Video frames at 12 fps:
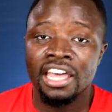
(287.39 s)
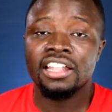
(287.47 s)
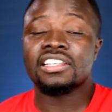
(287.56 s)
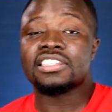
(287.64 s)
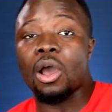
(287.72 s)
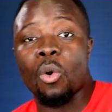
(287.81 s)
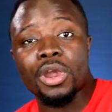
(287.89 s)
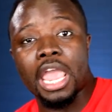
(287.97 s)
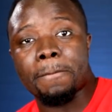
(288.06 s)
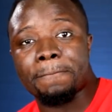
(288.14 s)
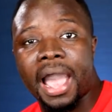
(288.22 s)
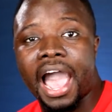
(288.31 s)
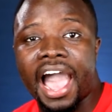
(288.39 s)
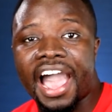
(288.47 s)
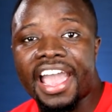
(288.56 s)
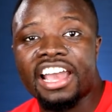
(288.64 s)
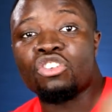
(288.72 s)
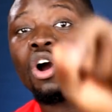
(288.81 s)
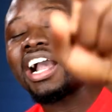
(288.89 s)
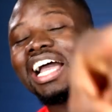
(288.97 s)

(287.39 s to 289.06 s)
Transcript: And this is a way a bar, and no